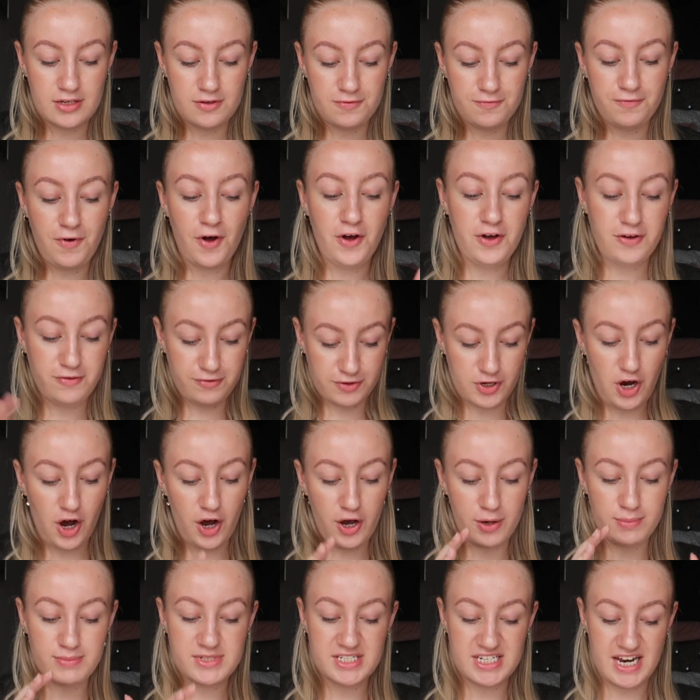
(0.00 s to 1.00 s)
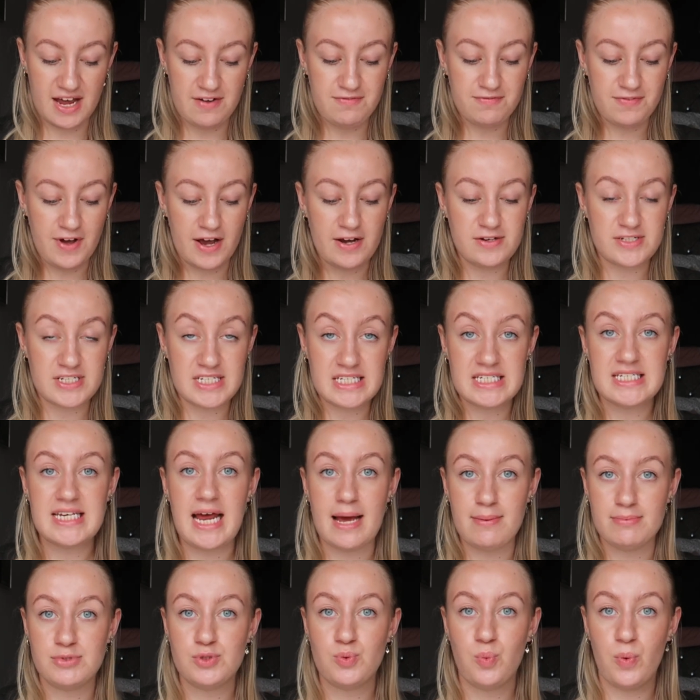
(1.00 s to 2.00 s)
five times ten thousand
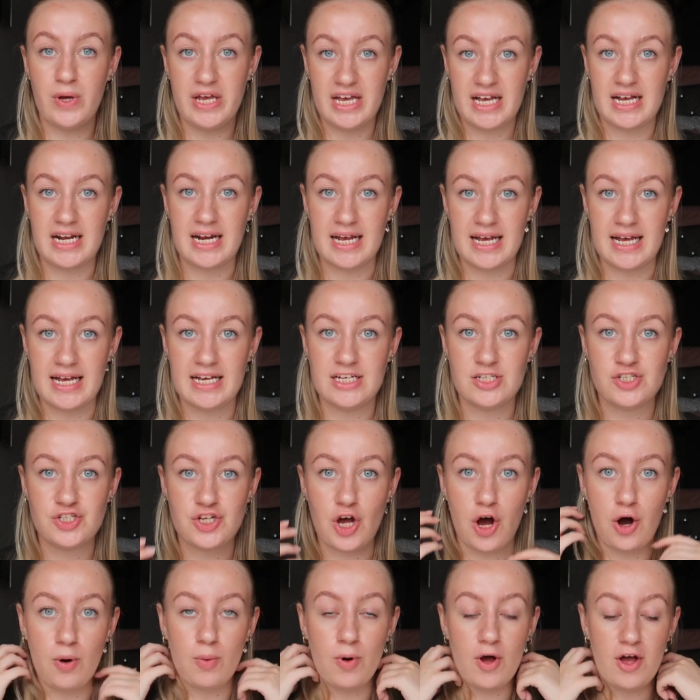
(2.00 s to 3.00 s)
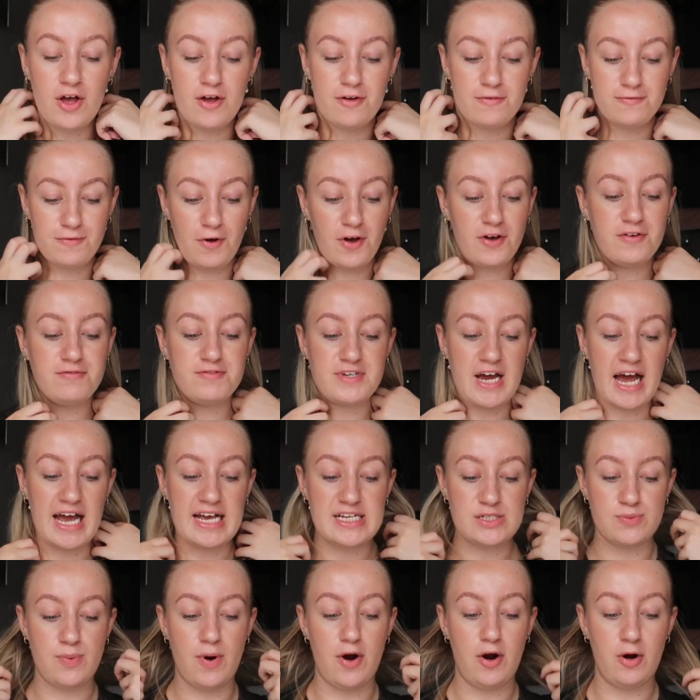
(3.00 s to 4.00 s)
steps weekly, so five
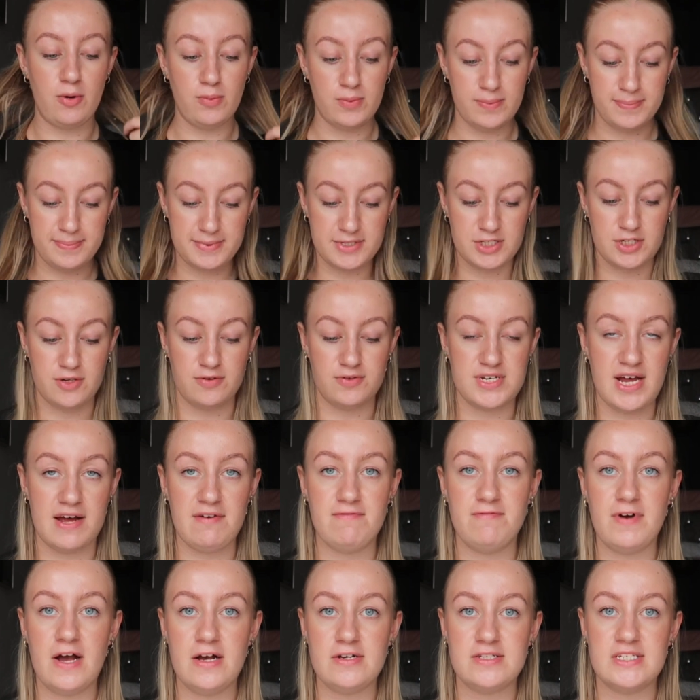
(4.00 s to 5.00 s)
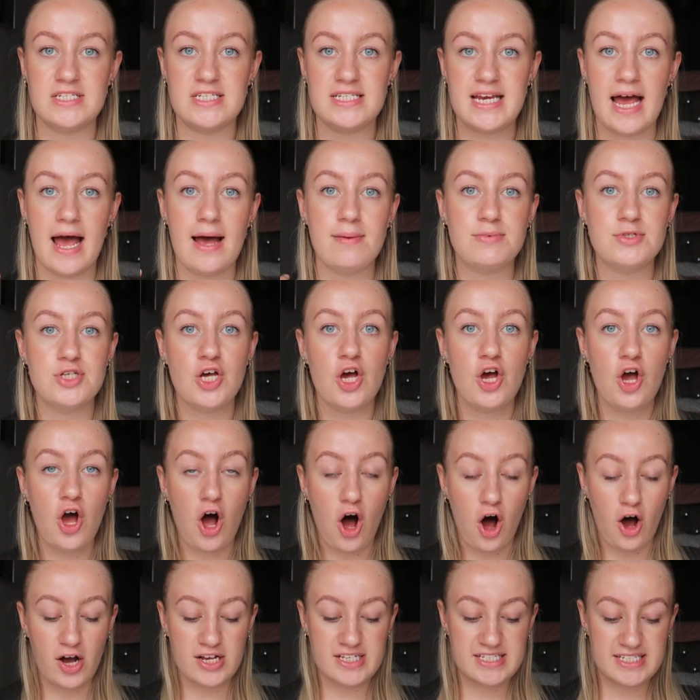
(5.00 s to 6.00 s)
days where I would be doing ten thousand steps.
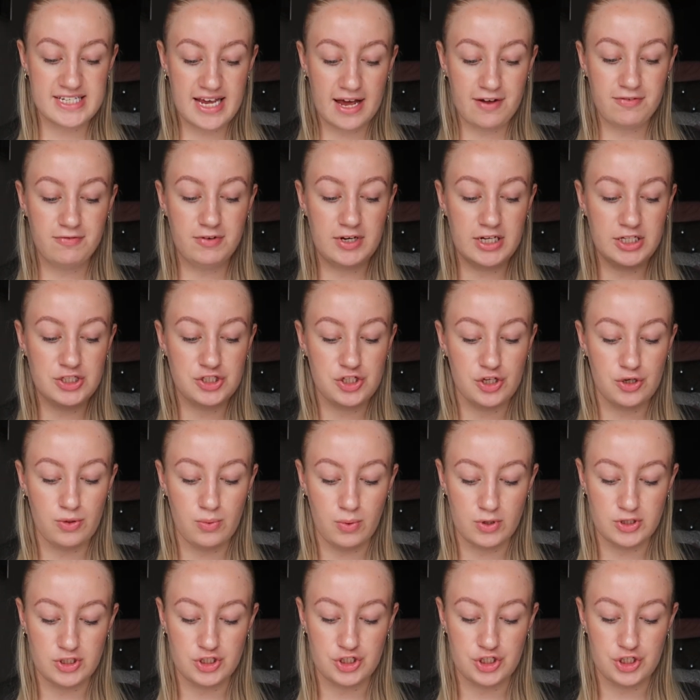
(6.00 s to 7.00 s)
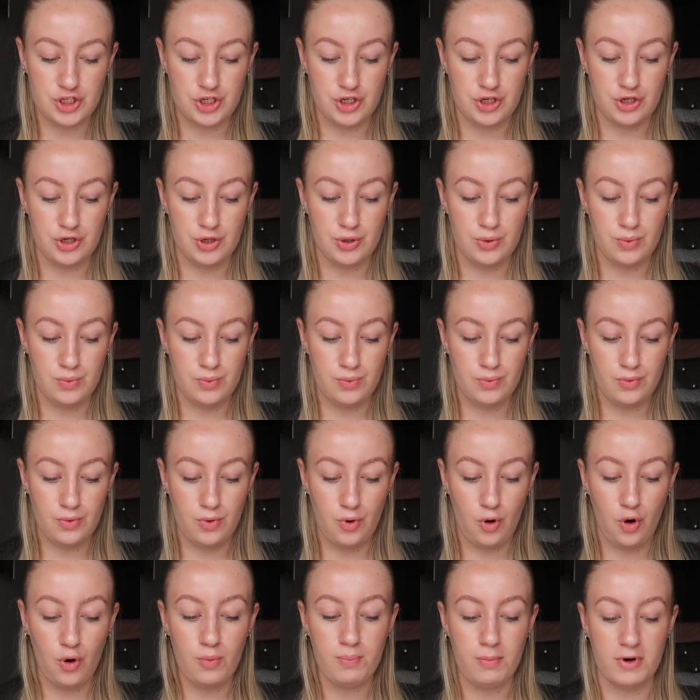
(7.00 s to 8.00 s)
I definitely do want to
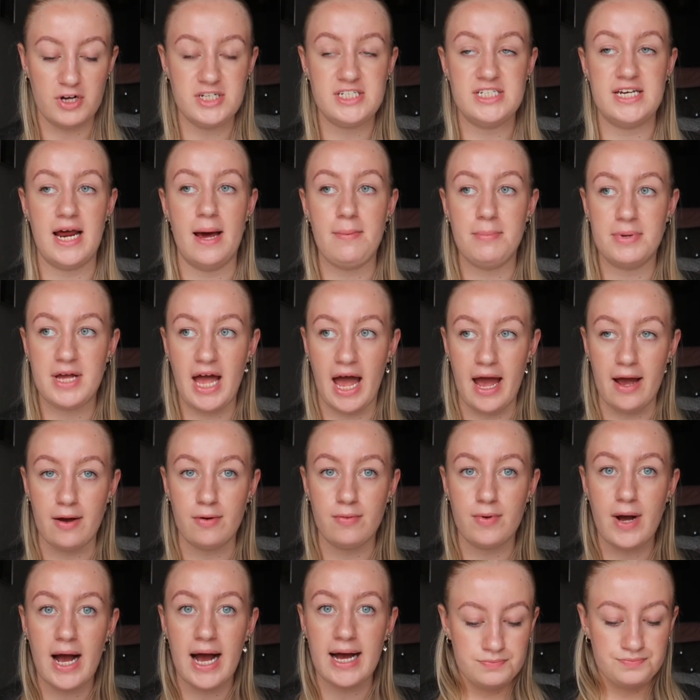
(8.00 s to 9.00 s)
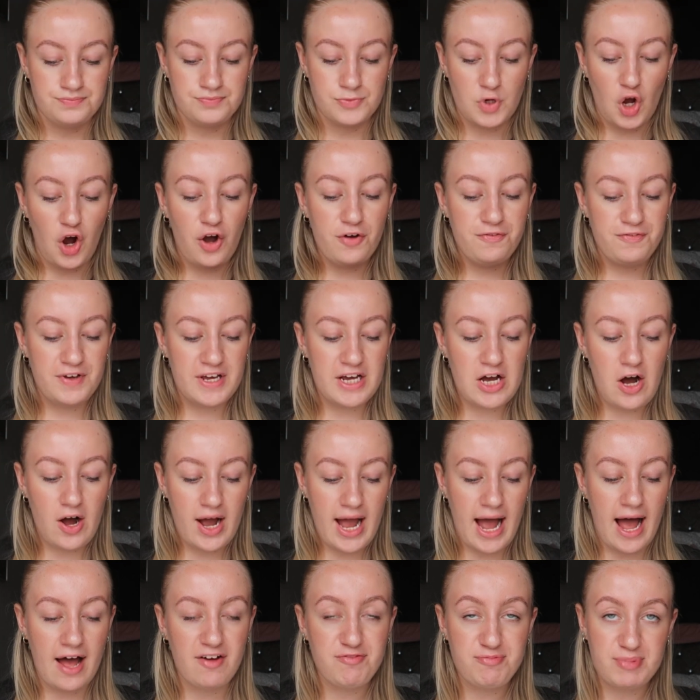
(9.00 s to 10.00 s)
up my step count. I think I
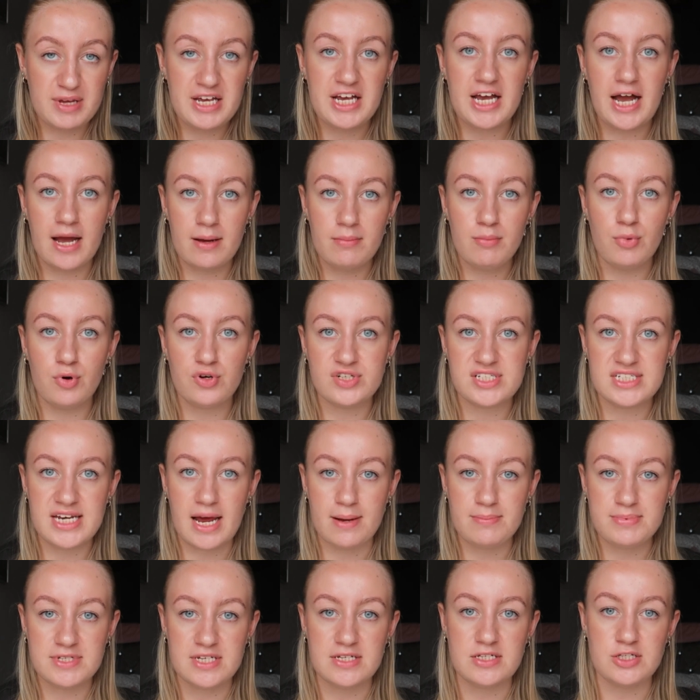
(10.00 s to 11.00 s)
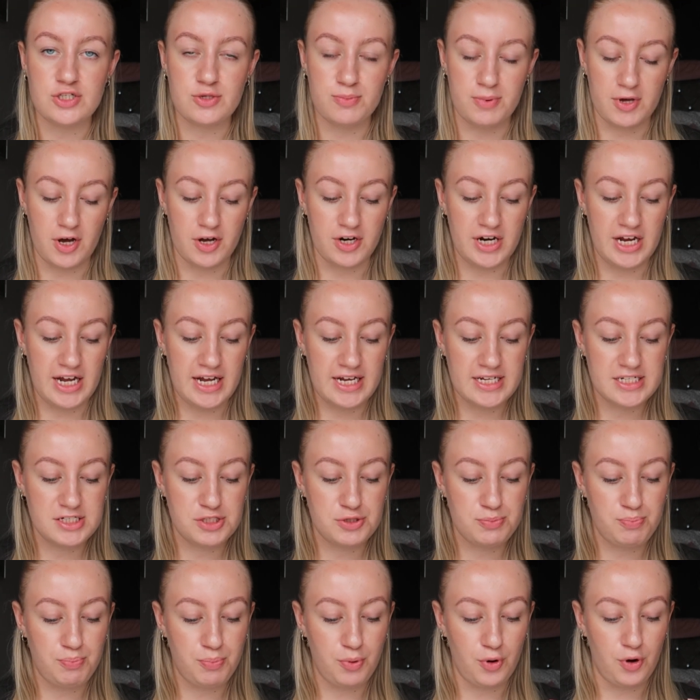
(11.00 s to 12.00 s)
have been getting more steps in, to be
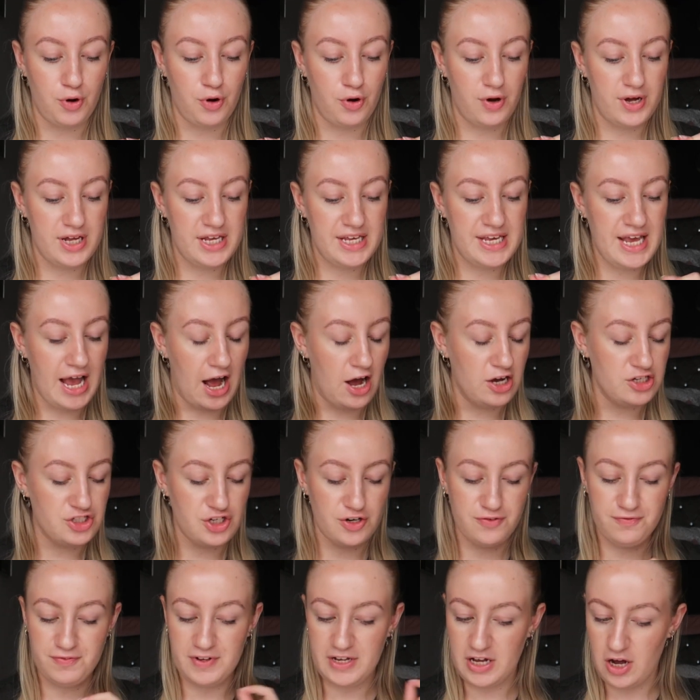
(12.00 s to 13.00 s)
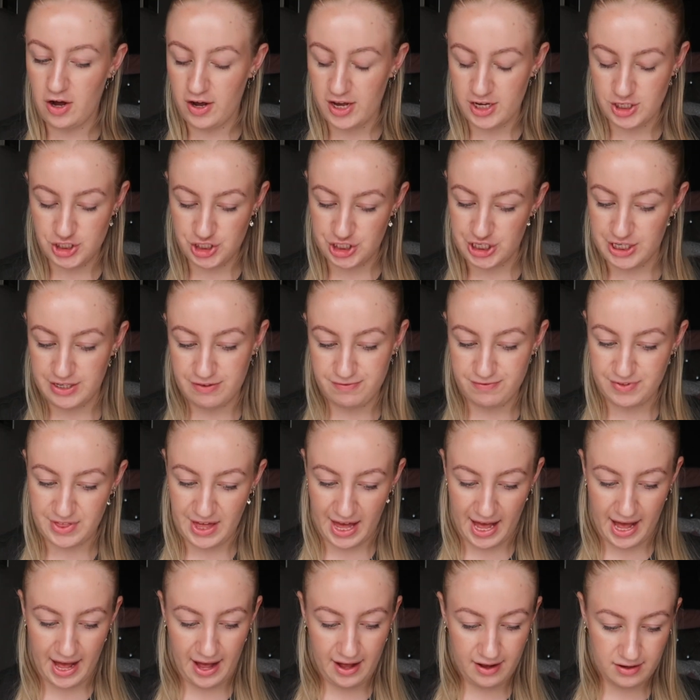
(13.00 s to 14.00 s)
honest, but yeah, I don't think I achieved
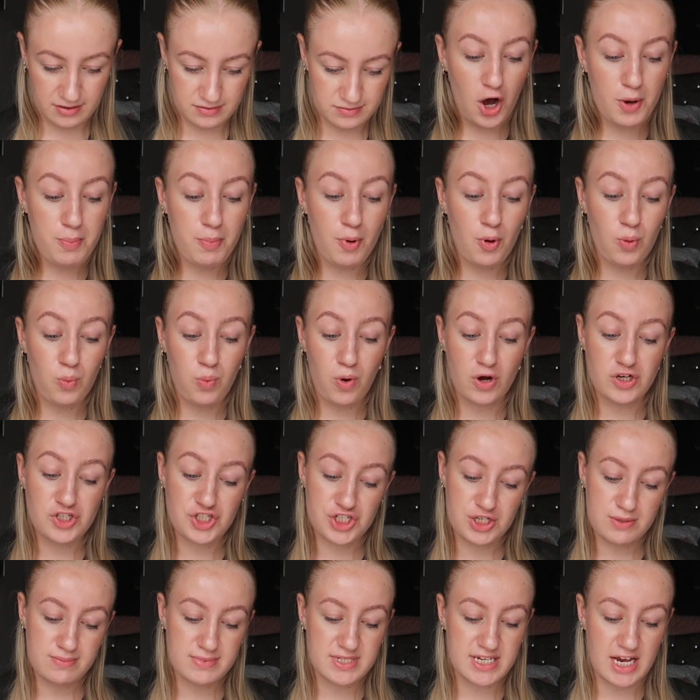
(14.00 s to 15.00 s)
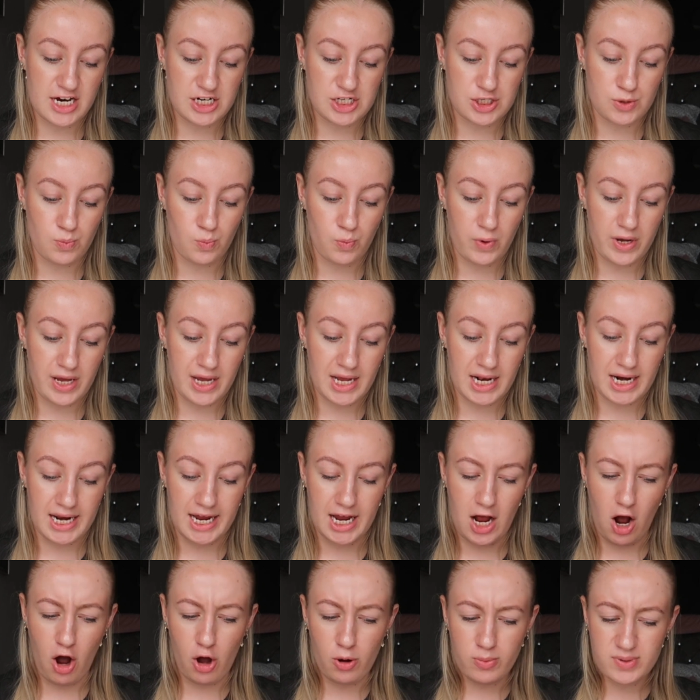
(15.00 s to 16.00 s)
that. I put one gym session
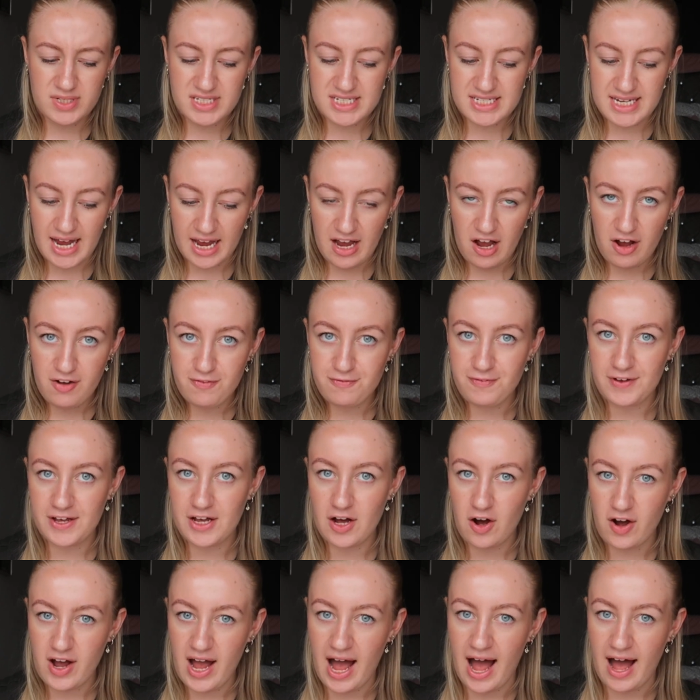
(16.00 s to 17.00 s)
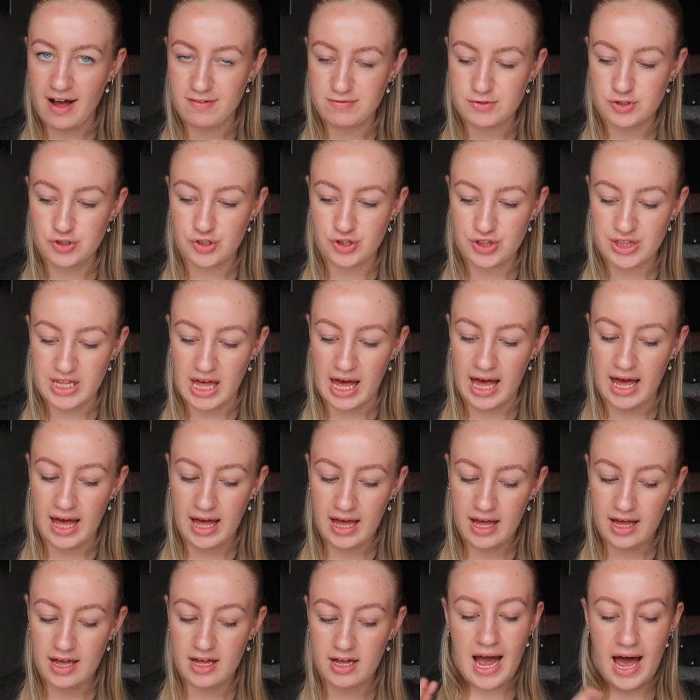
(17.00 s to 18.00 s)
weekly. I would say I think I have done
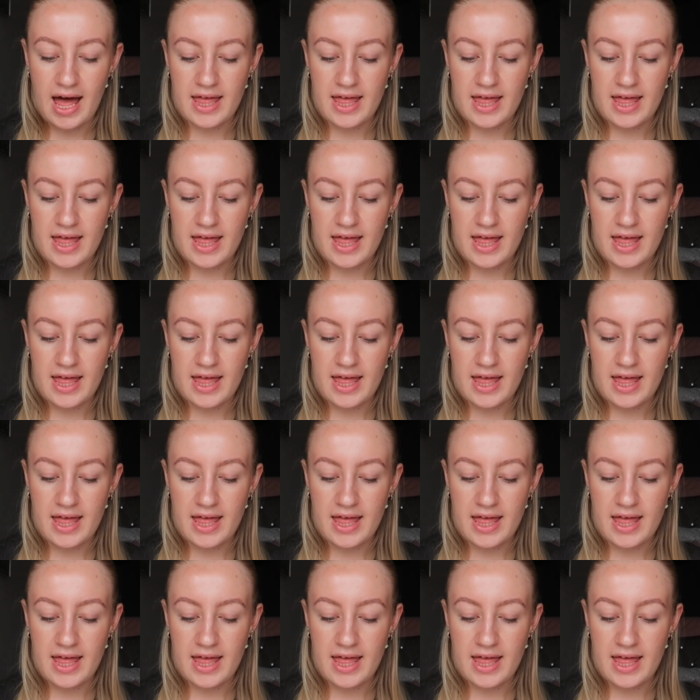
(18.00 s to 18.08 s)
that.